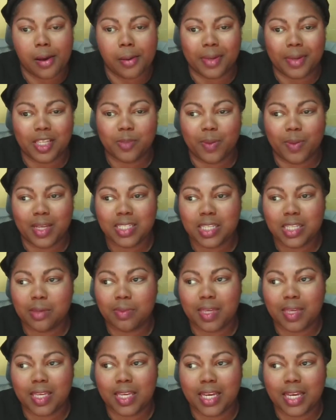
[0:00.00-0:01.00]
Especially
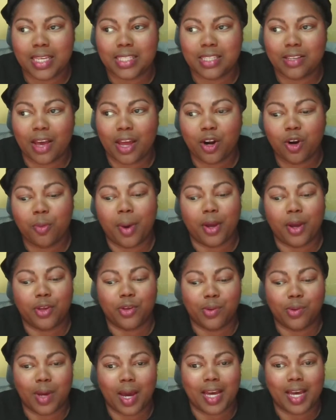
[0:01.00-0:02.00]
because I don't know about
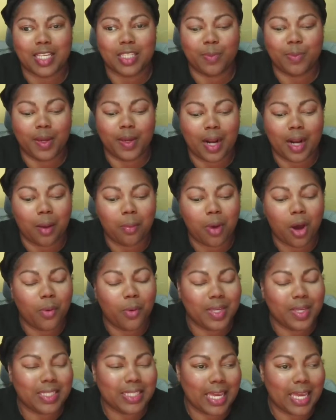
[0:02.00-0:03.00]
you guys, but I'm
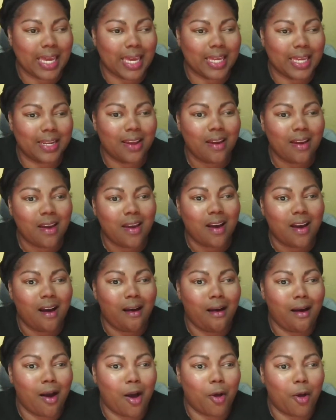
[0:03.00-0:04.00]
always saying
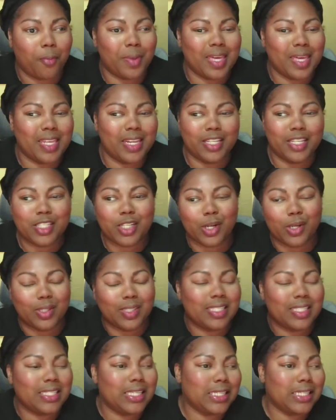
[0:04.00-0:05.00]
in a
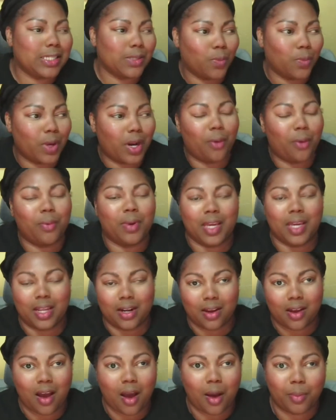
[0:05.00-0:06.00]
certain season what I want to
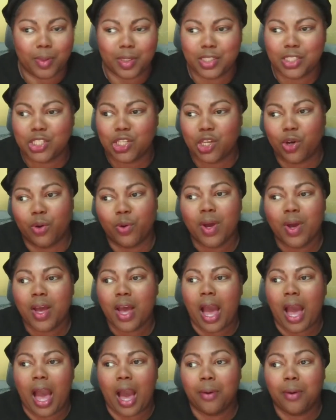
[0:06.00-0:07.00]
get accomplished. So
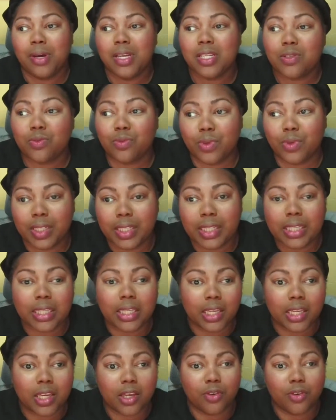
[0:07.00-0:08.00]
I was really
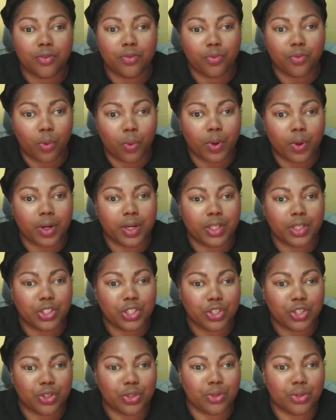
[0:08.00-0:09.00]
looking forward
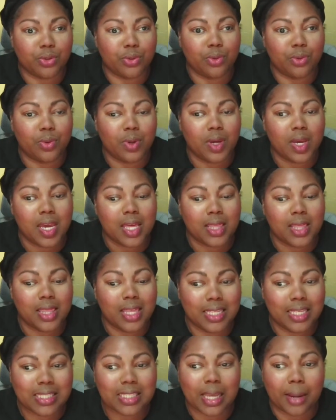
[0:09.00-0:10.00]
to
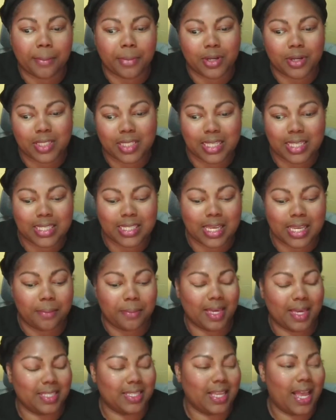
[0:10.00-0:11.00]
this summer season
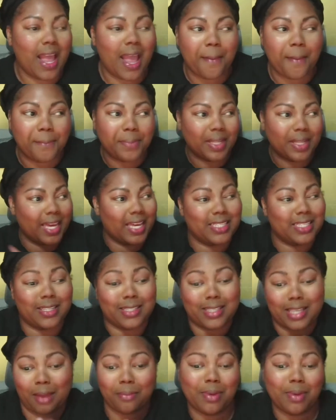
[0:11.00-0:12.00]
because I had plans. I
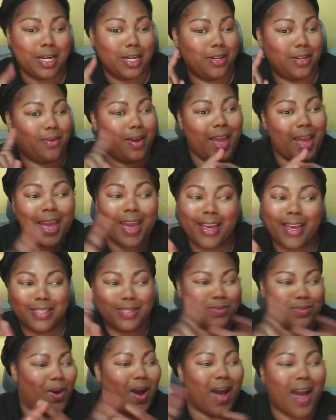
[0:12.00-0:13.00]
was like, I'm going to do
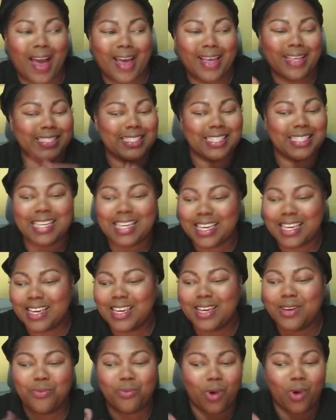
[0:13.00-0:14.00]
X, Y,
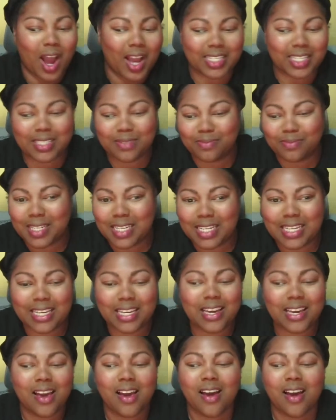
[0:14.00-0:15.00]
Z, watch
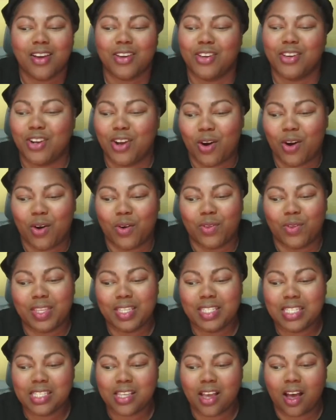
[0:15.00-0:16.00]
me.
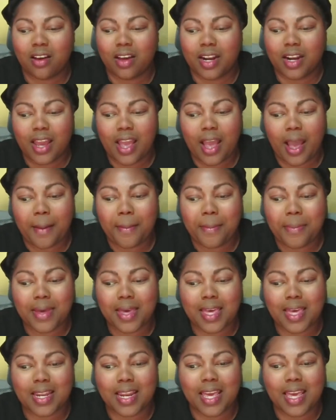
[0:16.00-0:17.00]
This is all going to
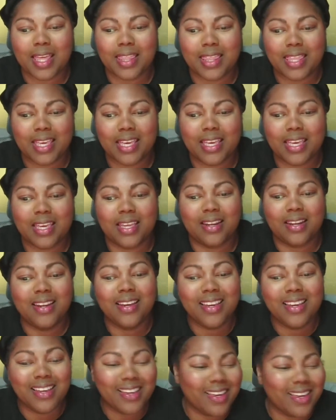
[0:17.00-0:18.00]
happen. And
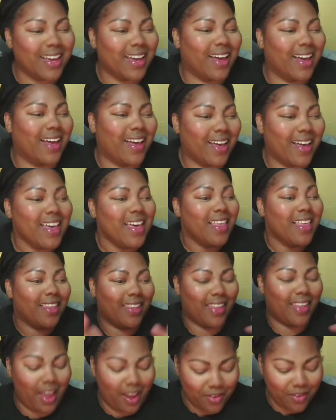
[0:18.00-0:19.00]
then
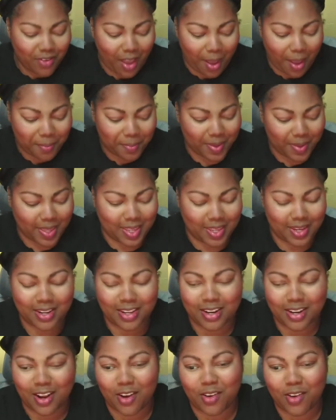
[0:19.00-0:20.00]
life happened.
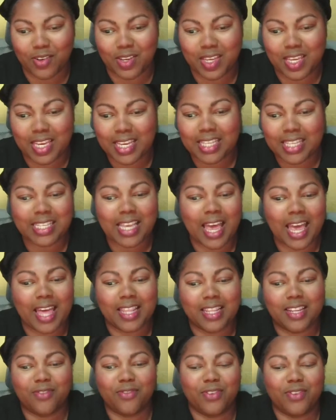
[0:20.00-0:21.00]
Kids
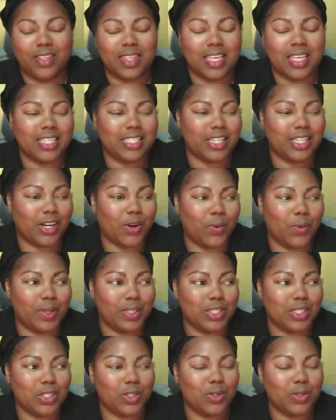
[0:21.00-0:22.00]
had different things they're
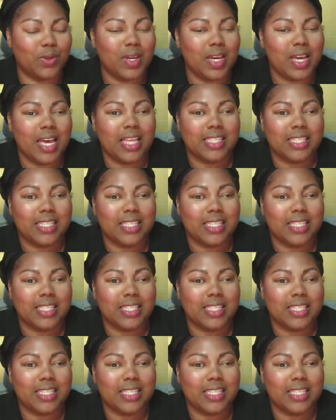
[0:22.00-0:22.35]
going to.